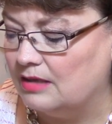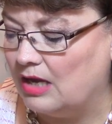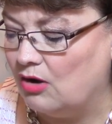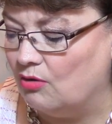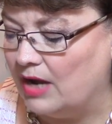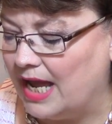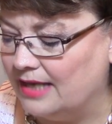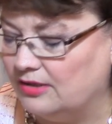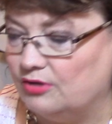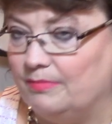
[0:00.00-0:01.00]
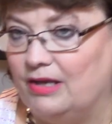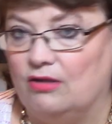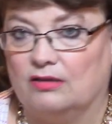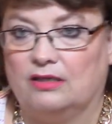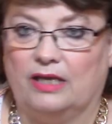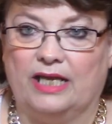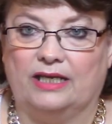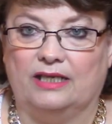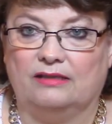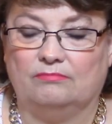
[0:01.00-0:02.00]
Oh, add to milk, and
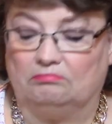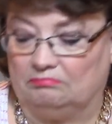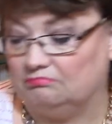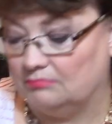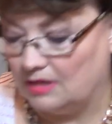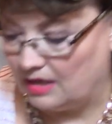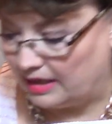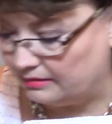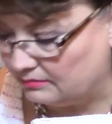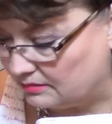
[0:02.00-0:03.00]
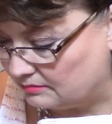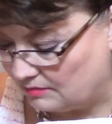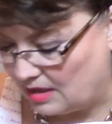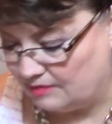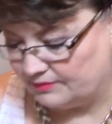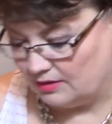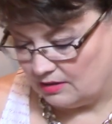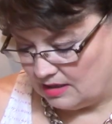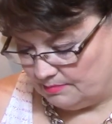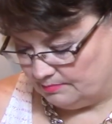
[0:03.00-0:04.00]
it, I don't know. I'll have to
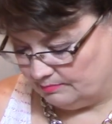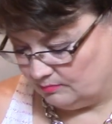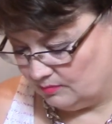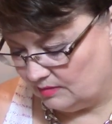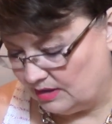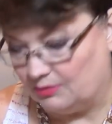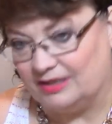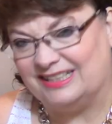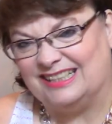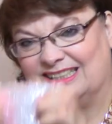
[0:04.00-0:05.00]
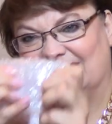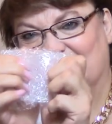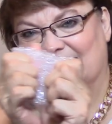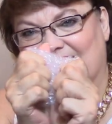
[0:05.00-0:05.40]
look up, see what it says.